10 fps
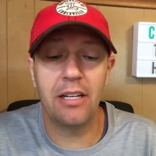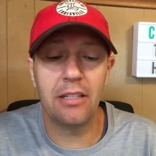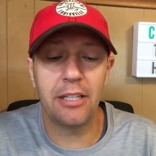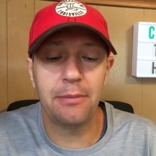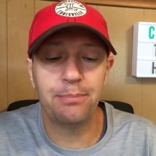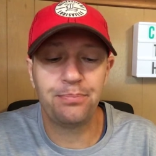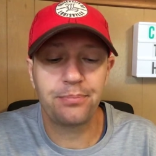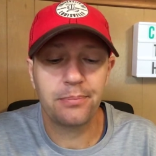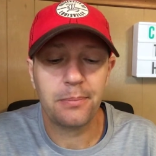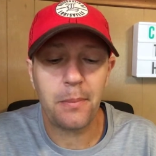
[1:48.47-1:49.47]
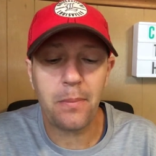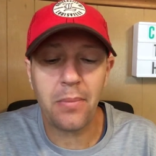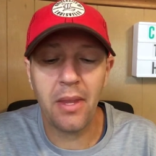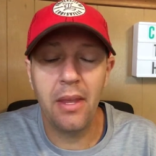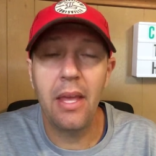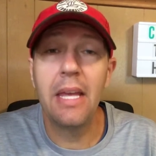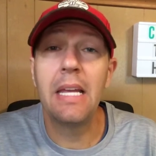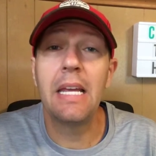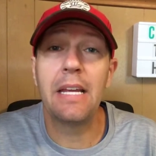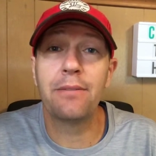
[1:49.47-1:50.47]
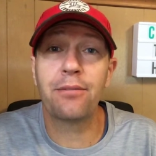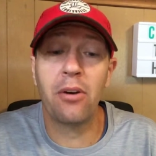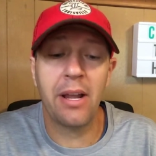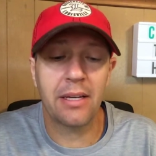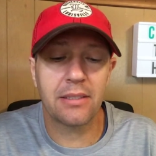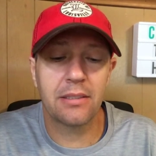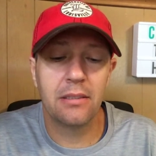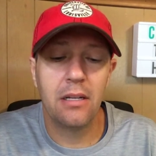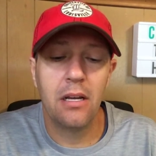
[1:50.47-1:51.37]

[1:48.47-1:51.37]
Italy. In France,